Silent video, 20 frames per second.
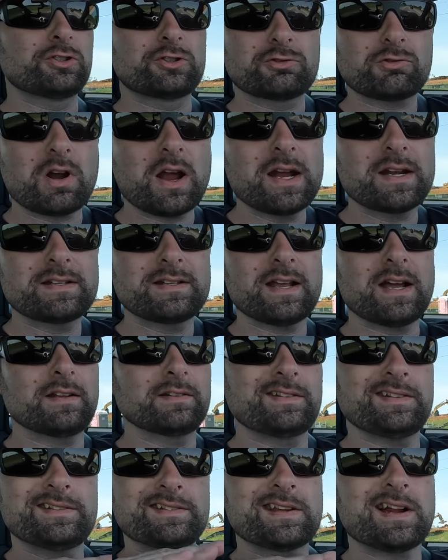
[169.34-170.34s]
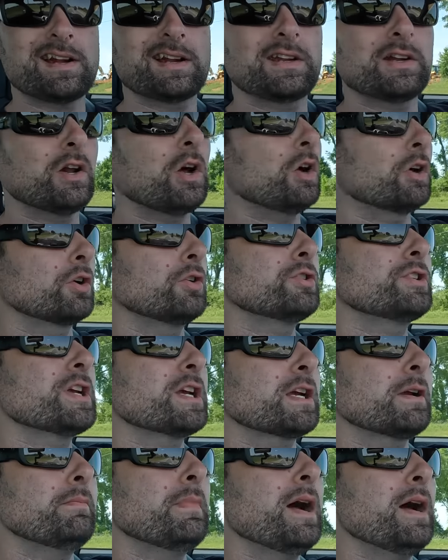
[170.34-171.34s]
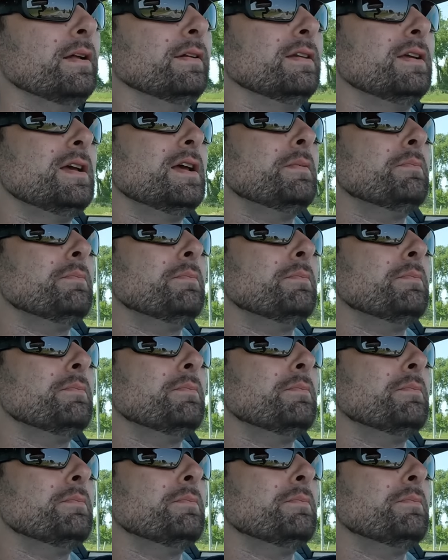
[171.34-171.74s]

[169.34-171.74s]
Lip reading: your drying towels. He's got it all. Go check him out.